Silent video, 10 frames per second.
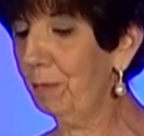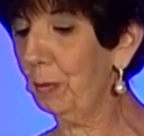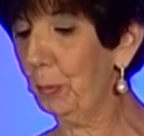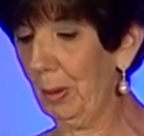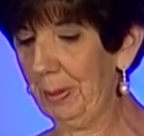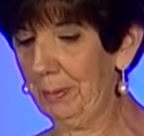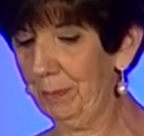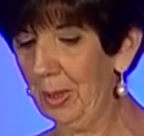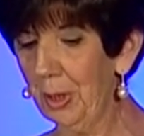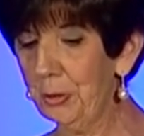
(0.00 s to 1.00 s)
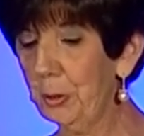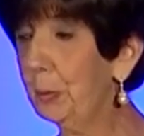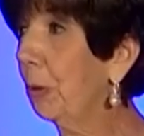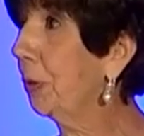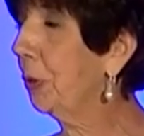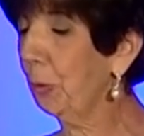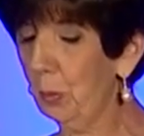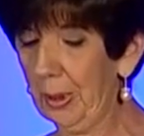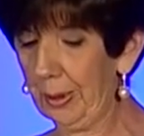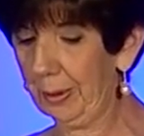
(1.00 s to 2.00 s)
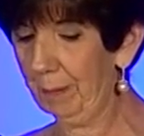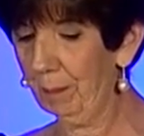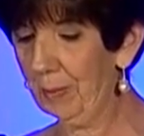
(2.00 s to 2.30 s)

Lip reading: for Women to purchase a wig.